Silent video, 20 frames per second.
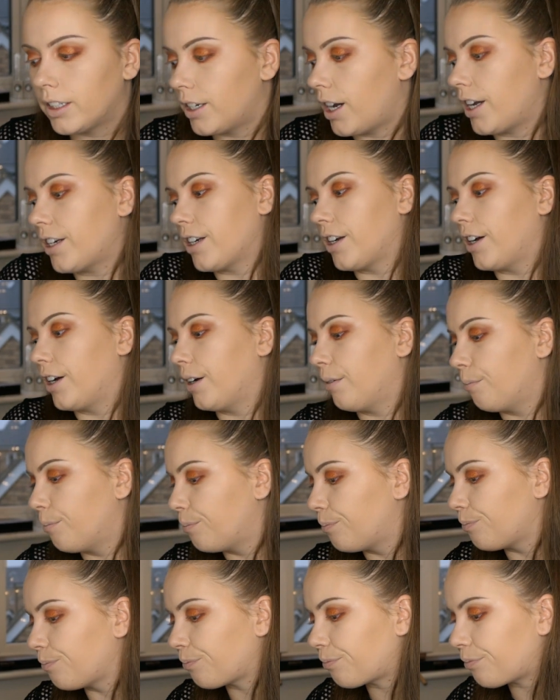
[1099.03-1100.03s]
I don't know.
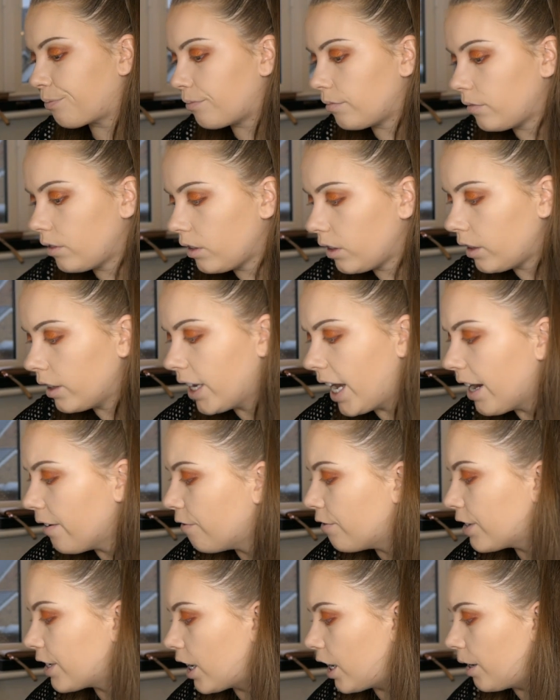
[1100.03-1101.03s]

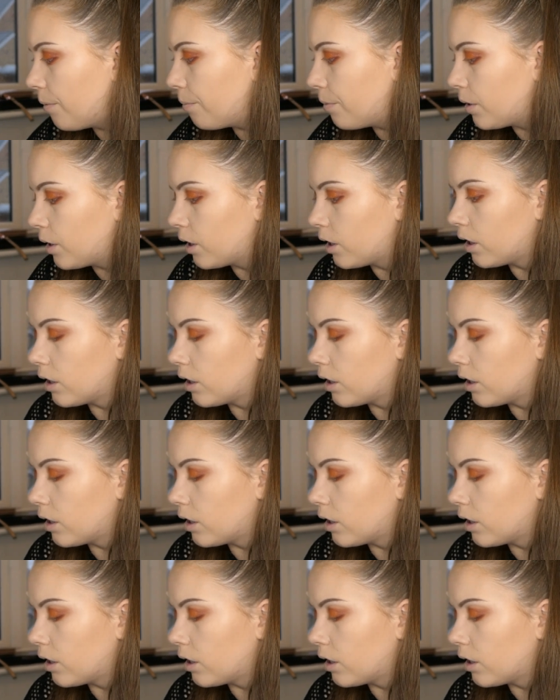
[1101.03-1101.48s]
Every time.